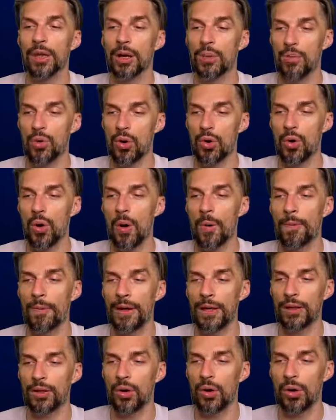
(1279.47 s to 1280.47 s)
more
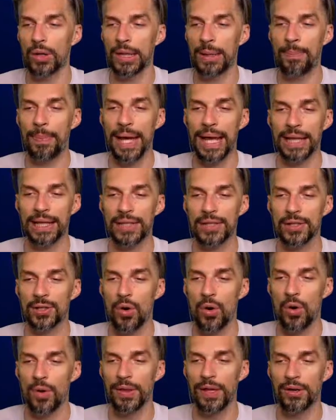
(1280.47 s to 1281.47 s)
often on the banks
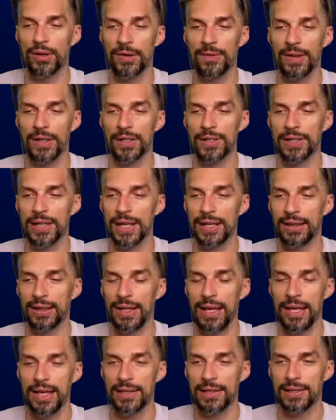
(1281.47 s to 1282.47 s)
of the rivers and
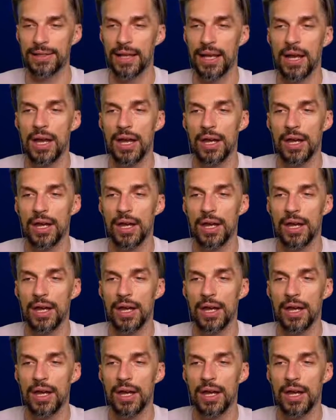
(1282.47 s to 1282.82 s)
lakes.